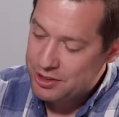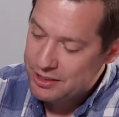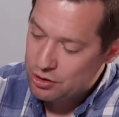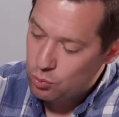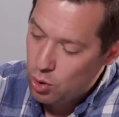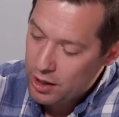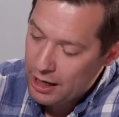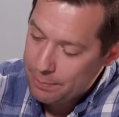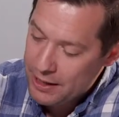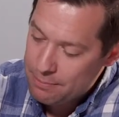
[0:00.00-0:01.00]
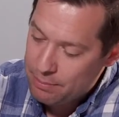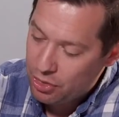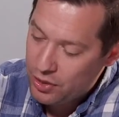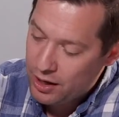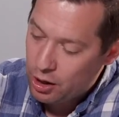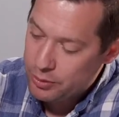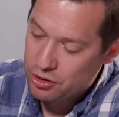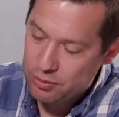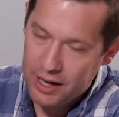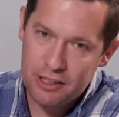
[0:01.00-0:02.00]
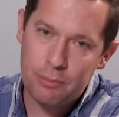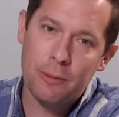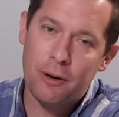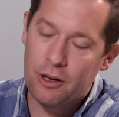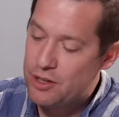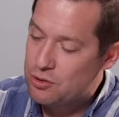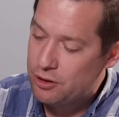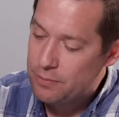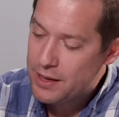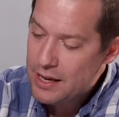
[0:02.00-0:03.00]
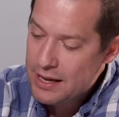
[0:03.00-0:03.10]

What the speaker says: He sets one up in Bethel, which is right here in the middle part of Israel,